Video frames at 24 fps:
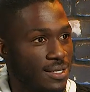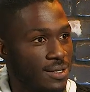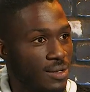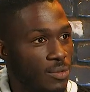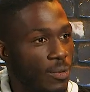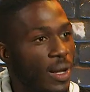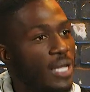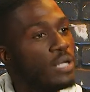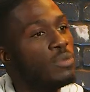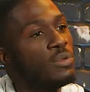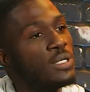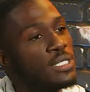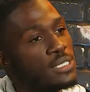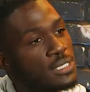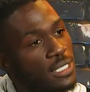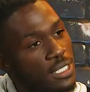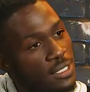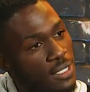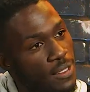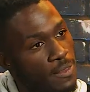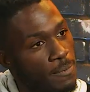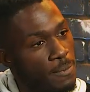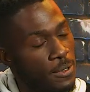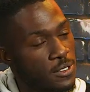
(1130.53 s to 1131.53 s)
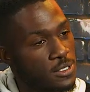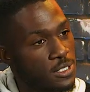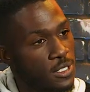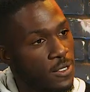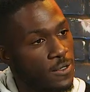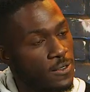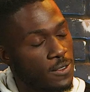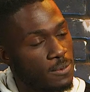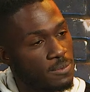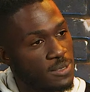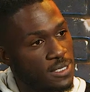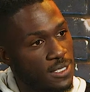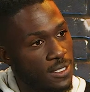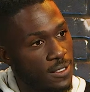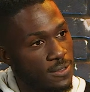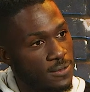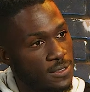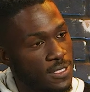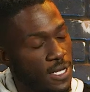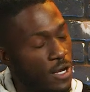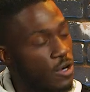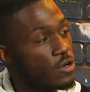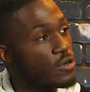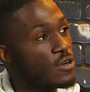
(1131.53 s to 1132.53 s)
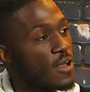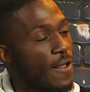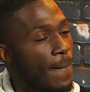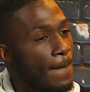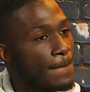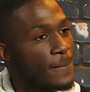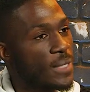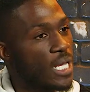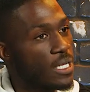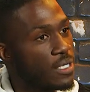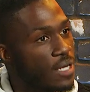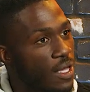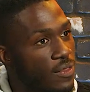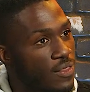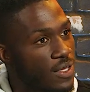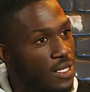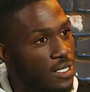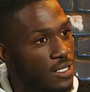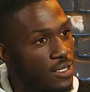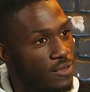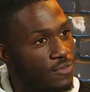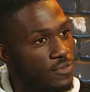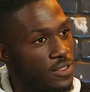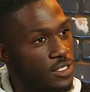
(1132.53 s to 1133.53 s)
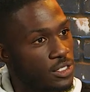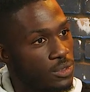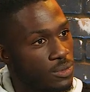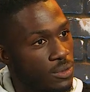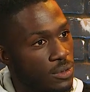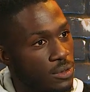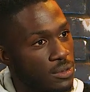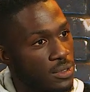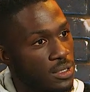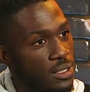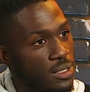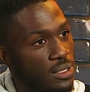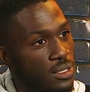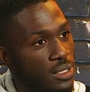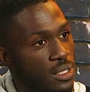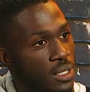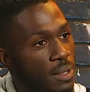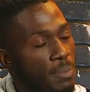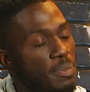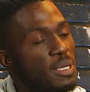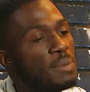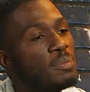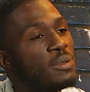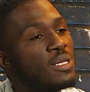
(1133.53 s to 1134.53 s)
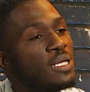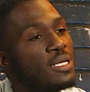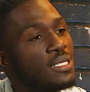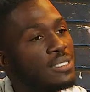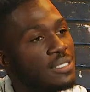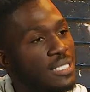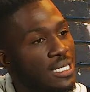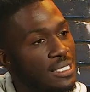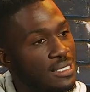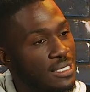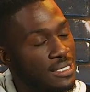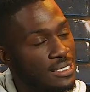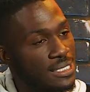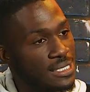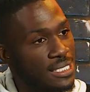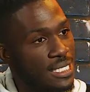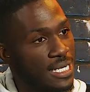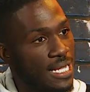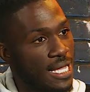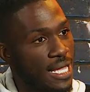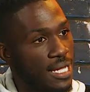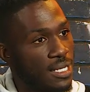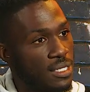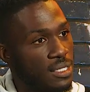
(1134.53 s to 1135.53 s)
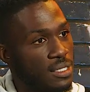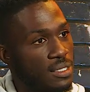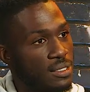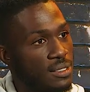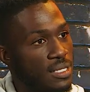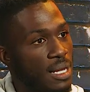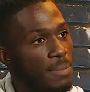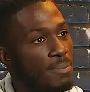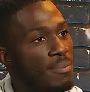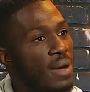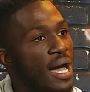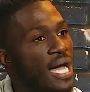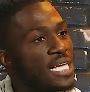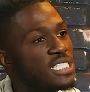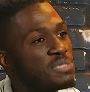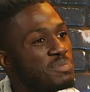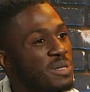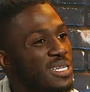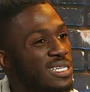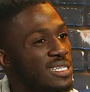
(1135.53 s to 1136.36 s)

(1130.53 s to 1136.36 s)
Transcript: Why you want to see another person hurt themselves, hurt mm-hmm. another individual? Mm-hmm. People are addicted to that. Their mind's been